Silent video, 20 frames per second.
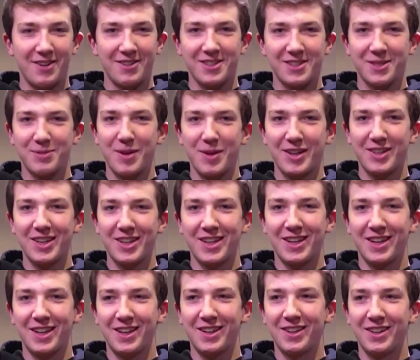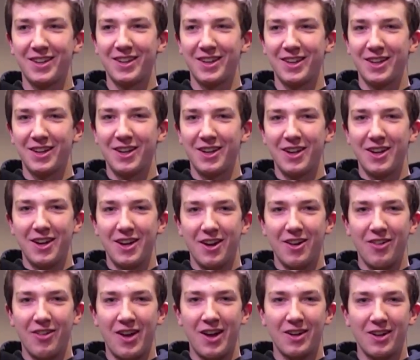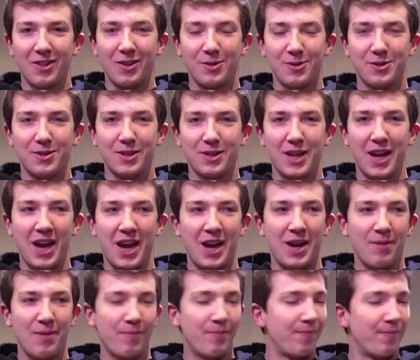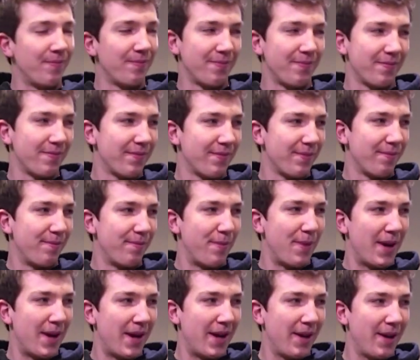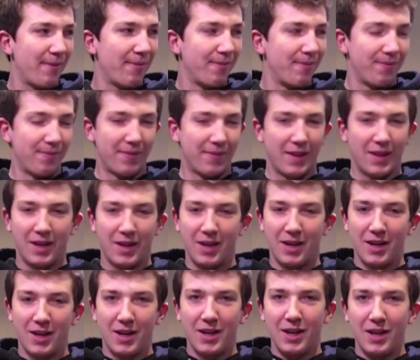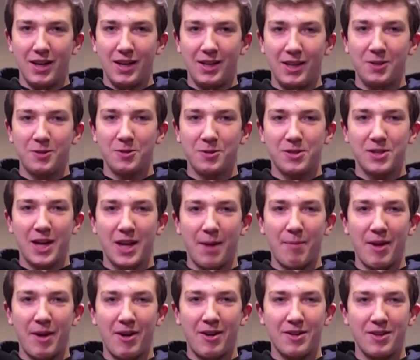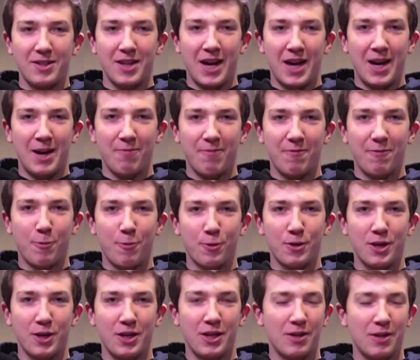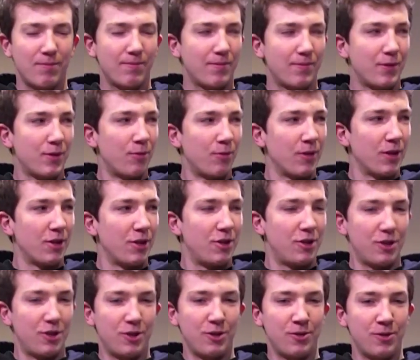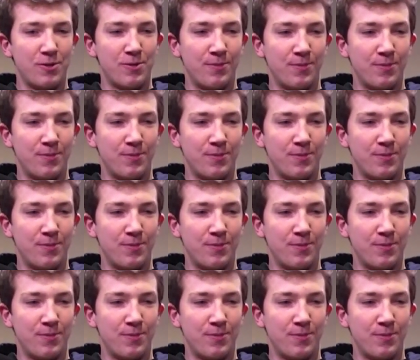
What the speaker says: expecting a lot closer game, but Eagles came out on top, 40-22.